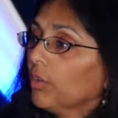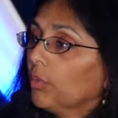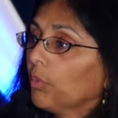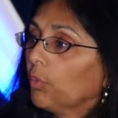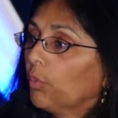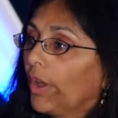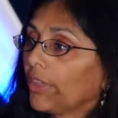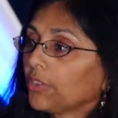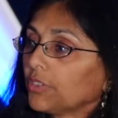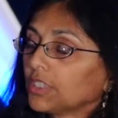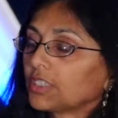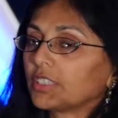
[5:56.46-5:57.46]
Whether
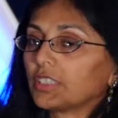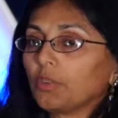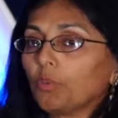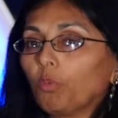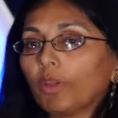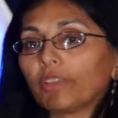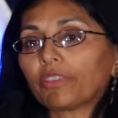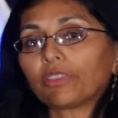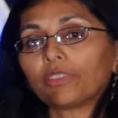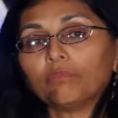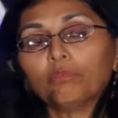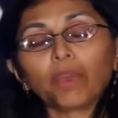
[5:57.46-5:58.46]
it's
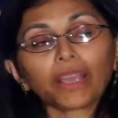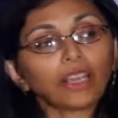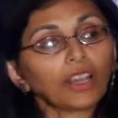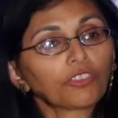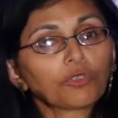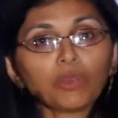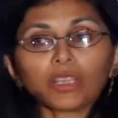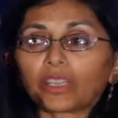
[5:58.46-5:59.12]
with my government